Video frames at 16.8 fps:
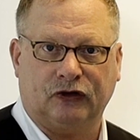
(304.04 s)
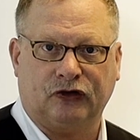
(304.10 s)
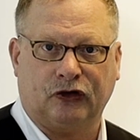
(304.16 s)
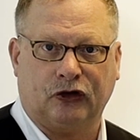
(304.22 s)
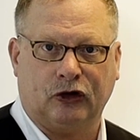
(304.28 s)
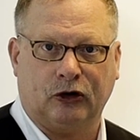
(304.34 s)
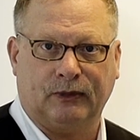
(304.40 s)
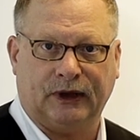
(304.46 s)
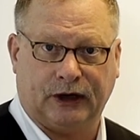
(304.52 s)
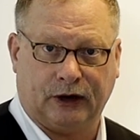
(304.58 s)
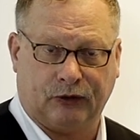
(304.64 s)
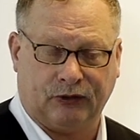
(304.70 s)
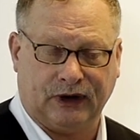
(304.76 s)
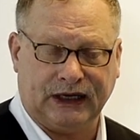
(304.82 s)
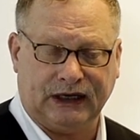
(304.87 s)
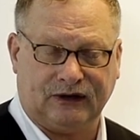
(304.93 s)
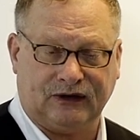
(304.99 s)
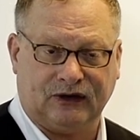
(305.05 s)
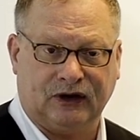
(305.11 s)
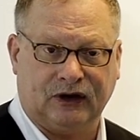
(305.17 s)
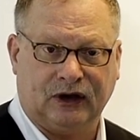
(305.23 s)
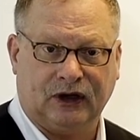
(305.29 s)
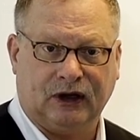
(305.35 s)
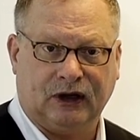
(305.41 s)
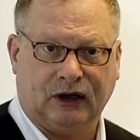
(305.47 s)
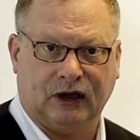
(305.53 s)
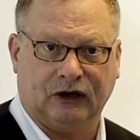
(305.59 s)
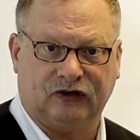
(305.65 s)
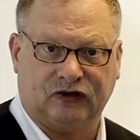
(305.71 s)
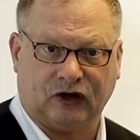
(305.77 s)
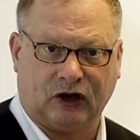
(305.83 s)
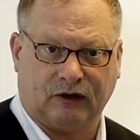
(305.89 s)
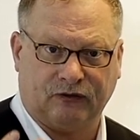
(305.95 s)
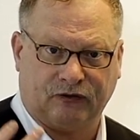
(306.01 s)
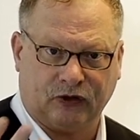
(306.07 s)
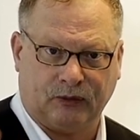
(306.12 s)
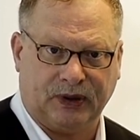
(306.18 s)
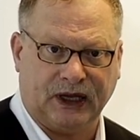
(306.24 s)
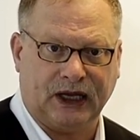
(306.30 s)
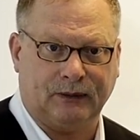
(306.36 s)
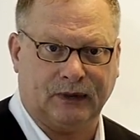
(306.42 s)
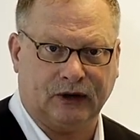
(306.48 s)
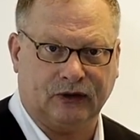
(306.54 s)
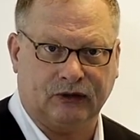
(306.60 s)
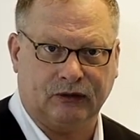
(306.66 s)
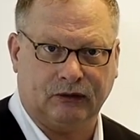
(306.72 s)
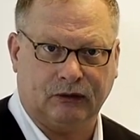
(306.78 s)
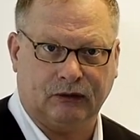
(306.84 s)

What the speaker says: term, and a rate, and solving for a payment.